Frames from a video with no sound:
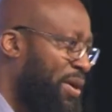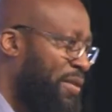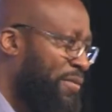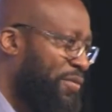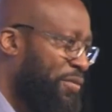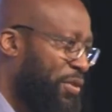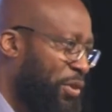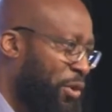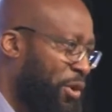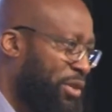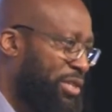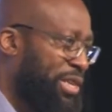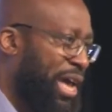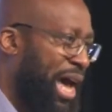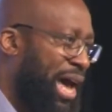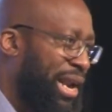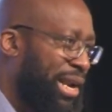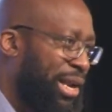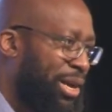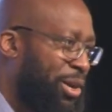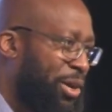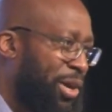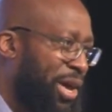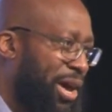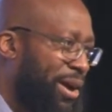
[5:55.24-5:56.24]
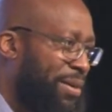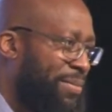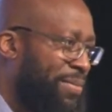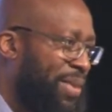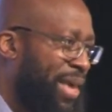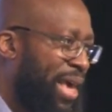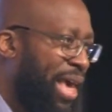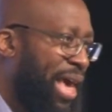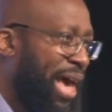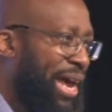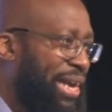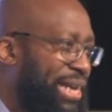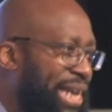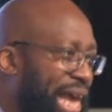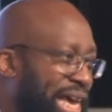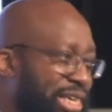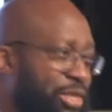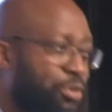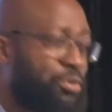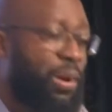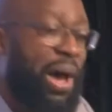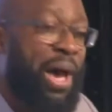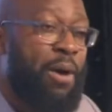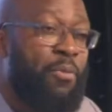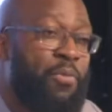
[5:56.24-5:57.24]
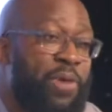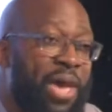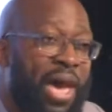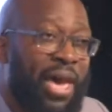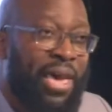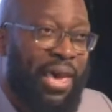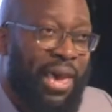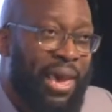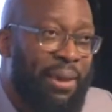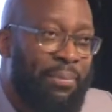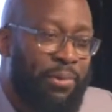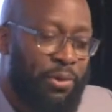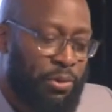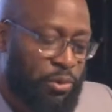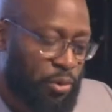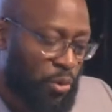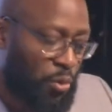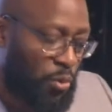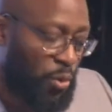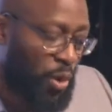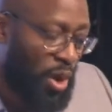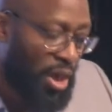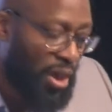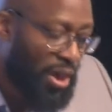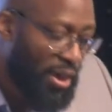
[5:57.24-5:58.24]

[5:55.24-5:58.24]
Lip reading: for us. Hallelujah. And that's why we are able to